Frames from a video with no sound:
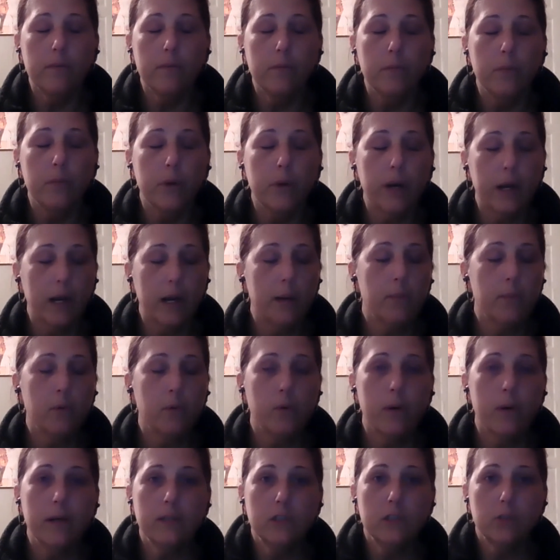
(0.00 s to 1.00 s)
When I come
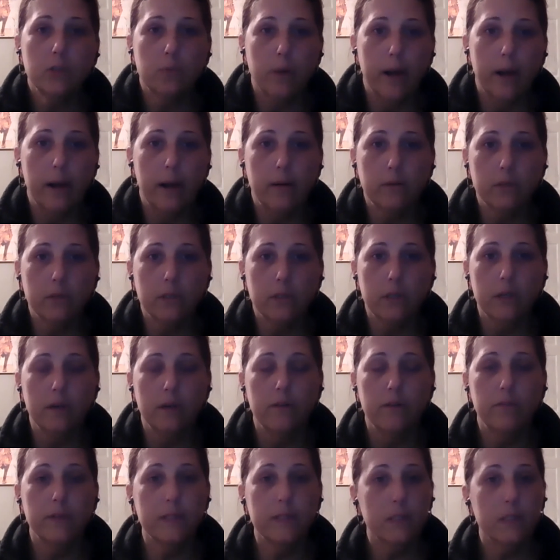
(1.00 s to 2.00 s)
around to round,
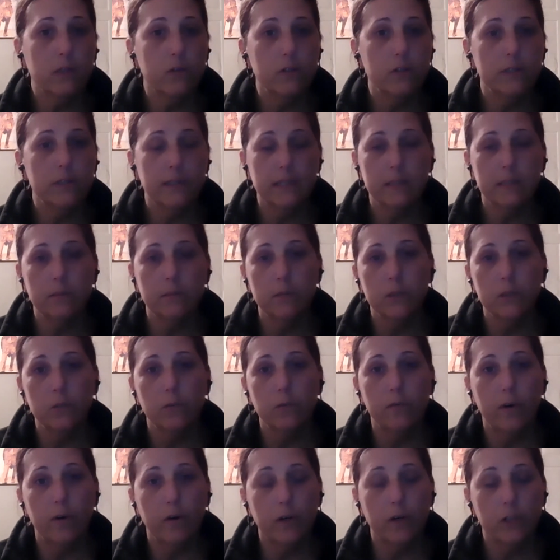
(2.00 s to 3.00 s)
physical assessments,
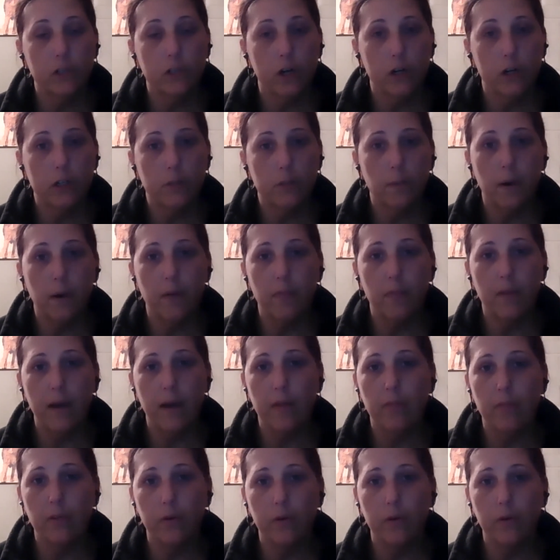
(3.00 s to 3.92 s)
we've already talked about that.